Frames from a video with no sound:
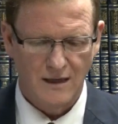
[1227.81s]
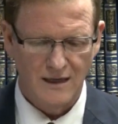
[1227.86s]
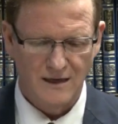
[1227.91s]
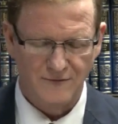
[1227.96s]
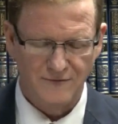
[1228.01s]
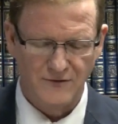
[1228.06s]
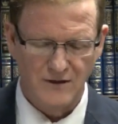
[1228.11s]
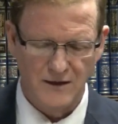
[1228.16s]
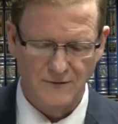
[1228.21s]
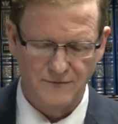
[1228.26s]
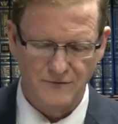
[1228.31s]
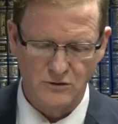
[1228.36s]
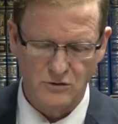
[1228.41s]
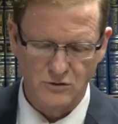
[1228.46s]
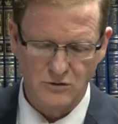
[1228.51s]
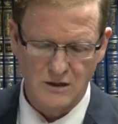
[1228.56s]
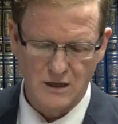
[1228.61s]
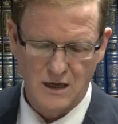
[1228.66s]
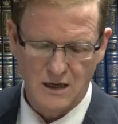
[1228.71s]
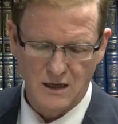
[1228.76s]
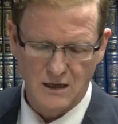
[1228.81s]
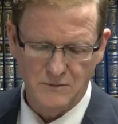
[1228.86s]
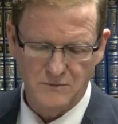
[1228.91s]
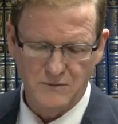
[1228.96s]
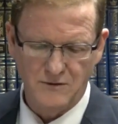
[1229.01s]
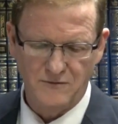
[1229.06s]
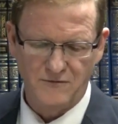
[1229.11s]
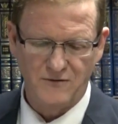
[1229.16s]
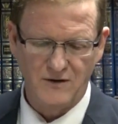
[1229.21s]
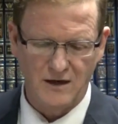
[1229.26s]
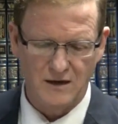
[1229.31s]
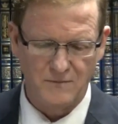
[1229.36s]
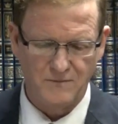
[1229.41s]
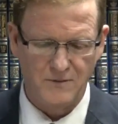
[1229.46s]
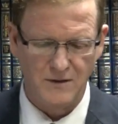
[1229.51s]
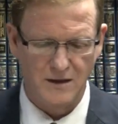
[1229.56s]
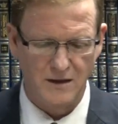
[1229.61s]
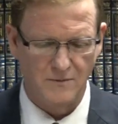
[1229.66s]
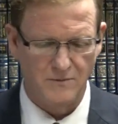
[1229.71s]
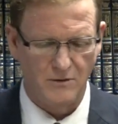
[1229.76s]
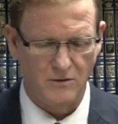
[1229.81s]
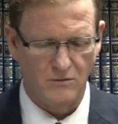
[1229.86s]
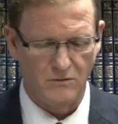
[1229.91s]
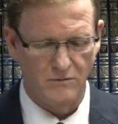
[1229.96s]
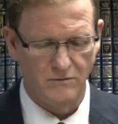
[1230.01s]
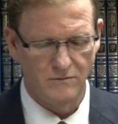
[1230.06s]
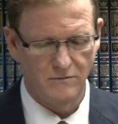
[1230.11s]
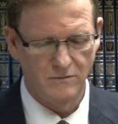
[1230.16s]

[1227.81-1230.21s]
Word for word: Lifnei pidyonan miflag pligebu,